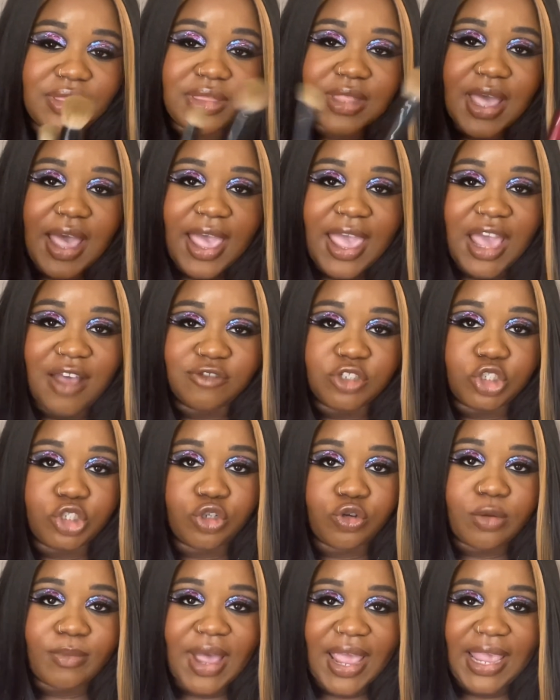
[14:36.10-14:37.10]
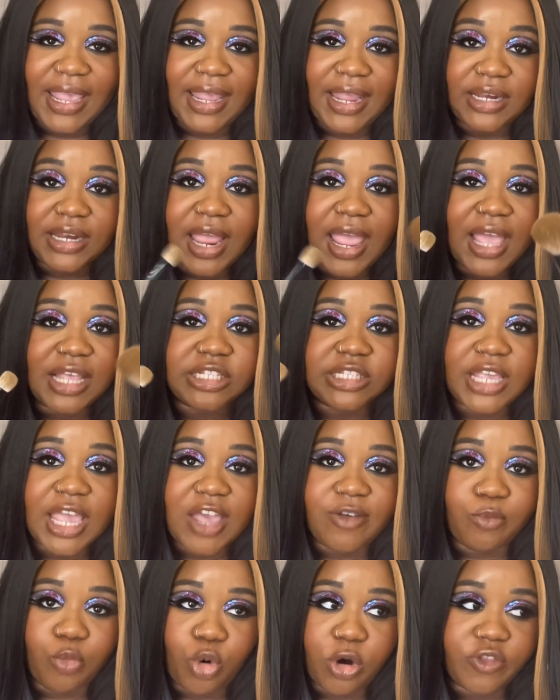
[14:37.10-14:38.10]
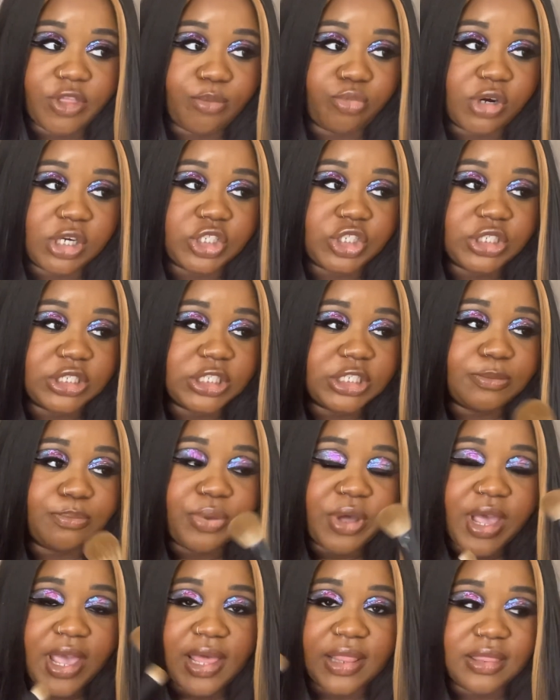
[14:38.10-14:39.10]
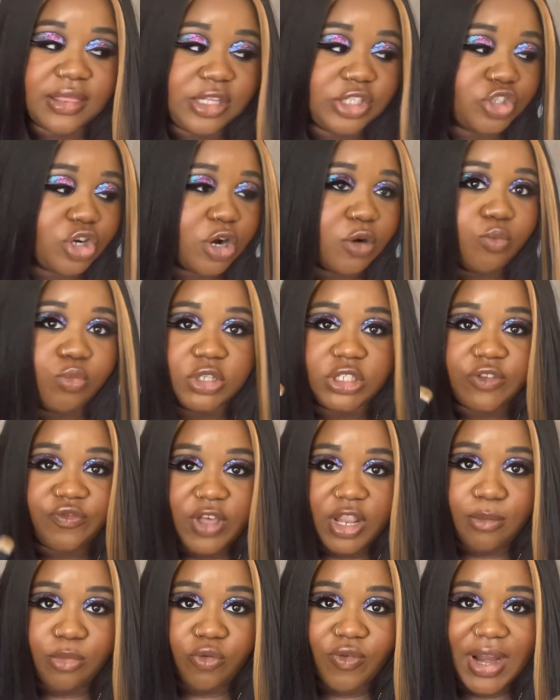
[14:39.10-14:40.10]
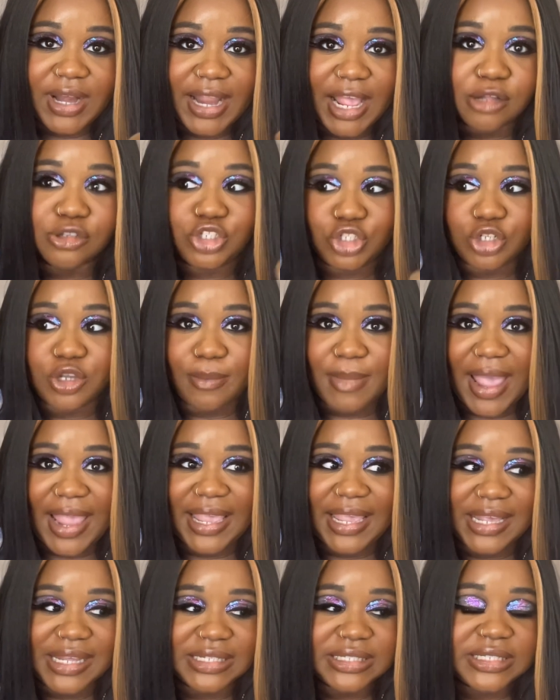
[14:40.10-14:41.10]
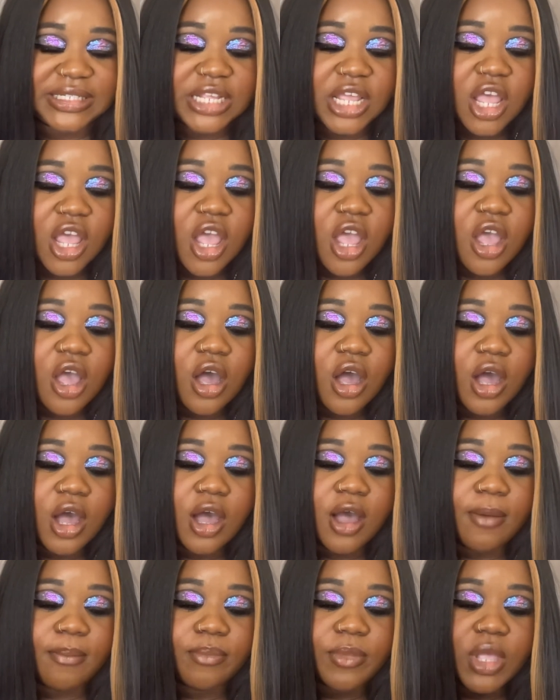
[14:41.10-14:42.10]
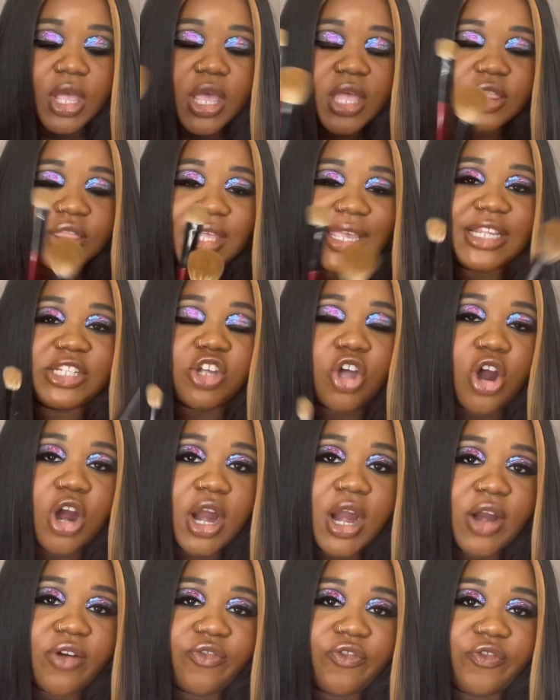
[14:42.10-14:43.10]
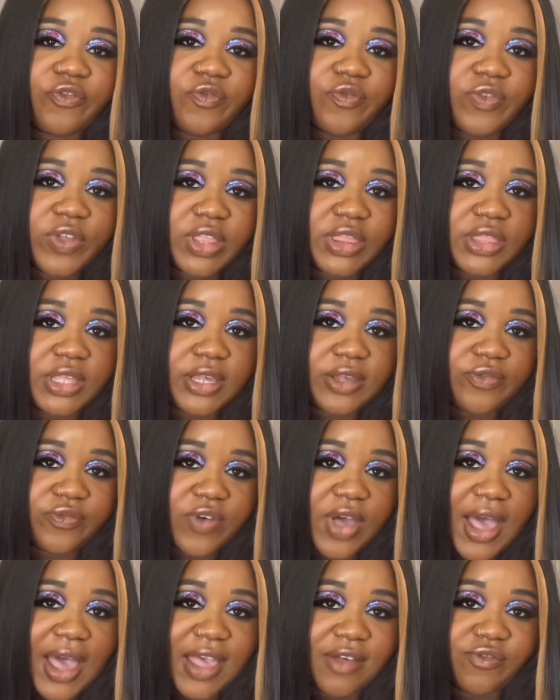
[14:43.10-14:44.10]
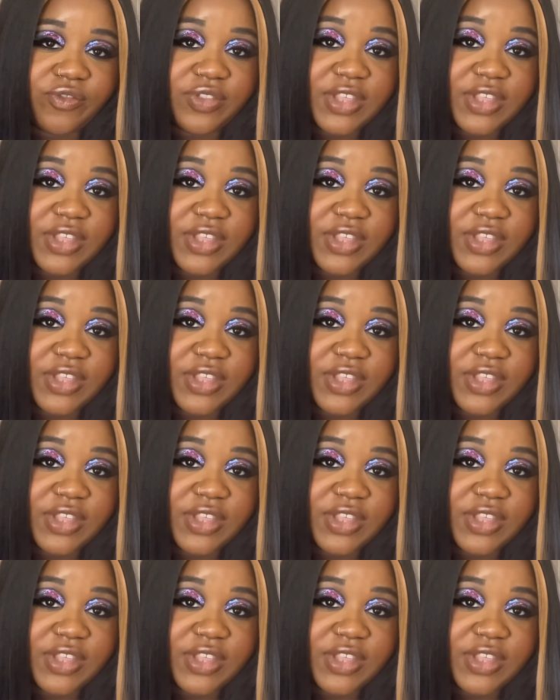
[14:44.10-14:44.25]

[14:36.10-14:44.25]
I have two in my hand. I actually have more of the brushes, but these are what's available right now, two in my hands. These are $55.